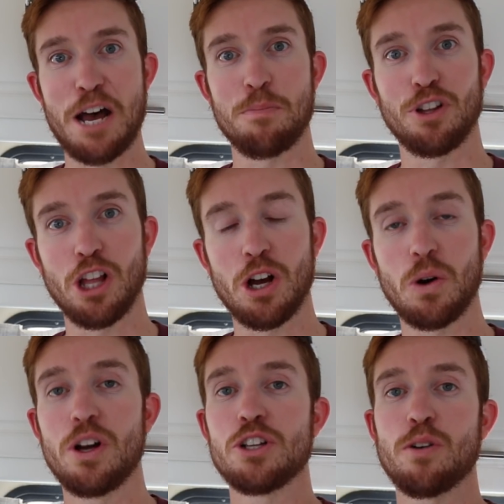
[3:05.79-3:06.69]
down
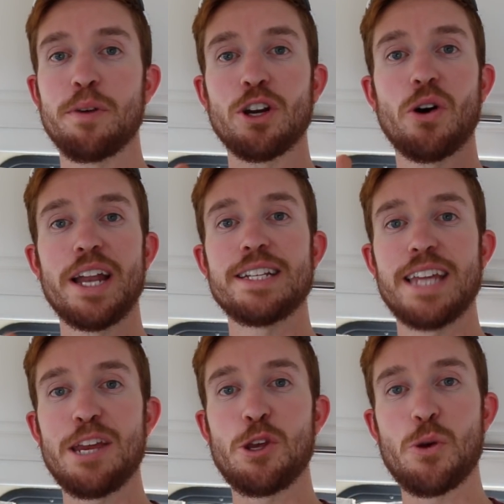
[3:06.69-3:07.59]
below. So I'm gonna go ahead and
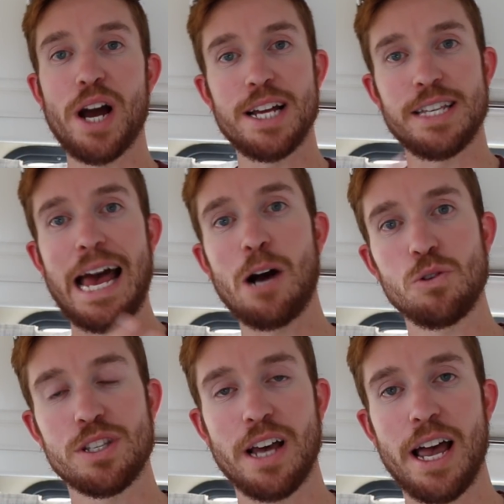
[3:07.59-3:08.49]
take you guys
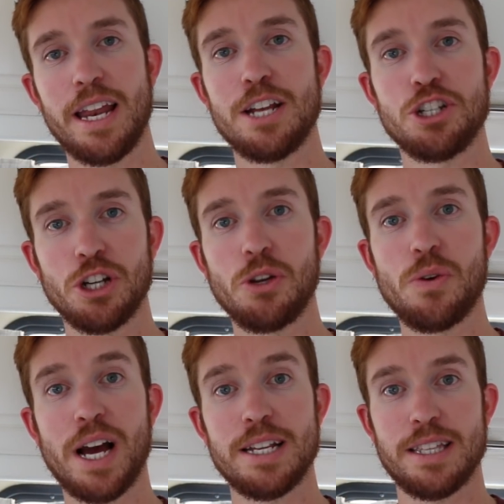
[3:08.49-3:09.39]
outside and show
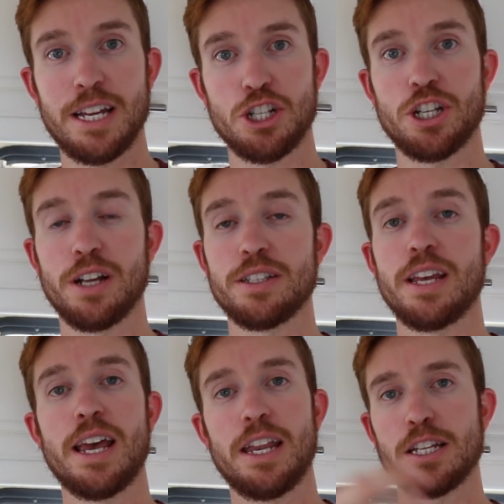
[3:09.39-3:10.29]
you guys that shunt
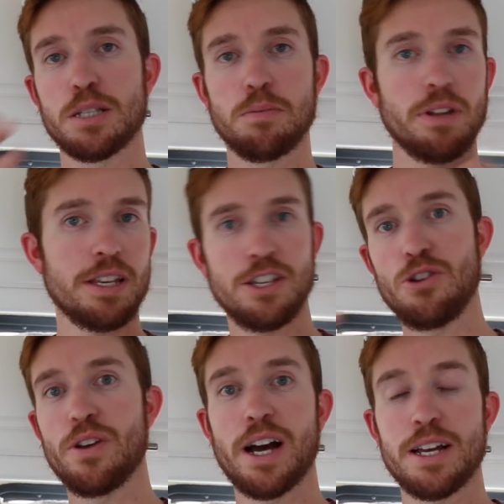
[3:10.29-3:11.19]
and explain to
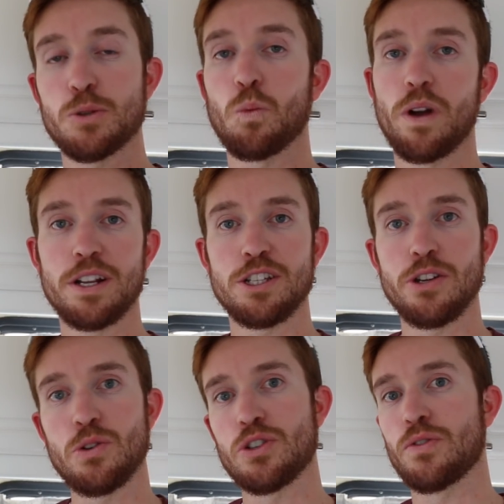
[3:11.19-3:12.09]
you guys what it's
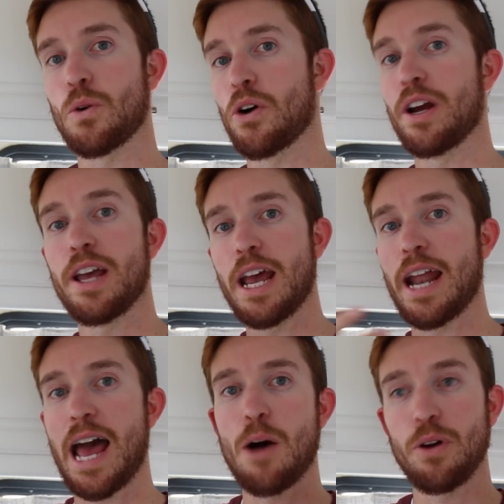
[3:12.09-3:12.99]
used for
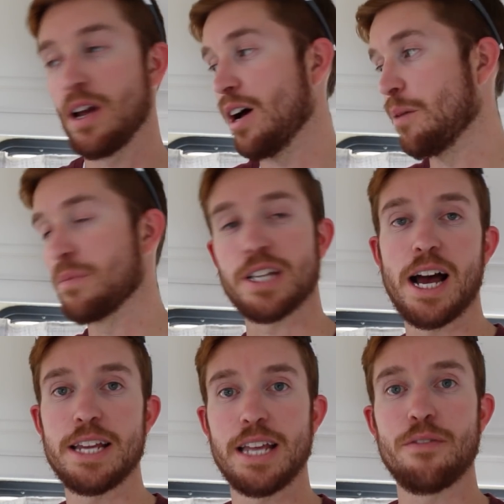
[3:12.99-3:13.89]
and how it um,
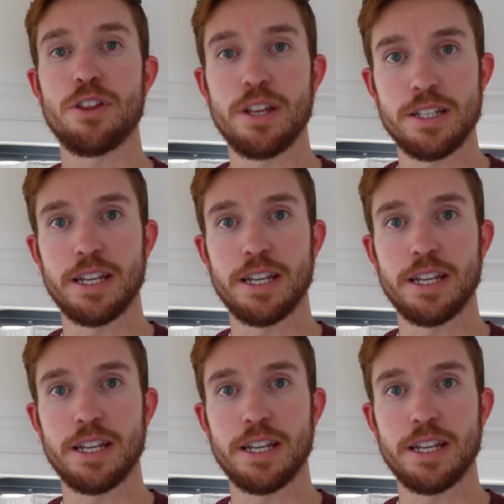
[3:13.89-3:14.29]
ties everything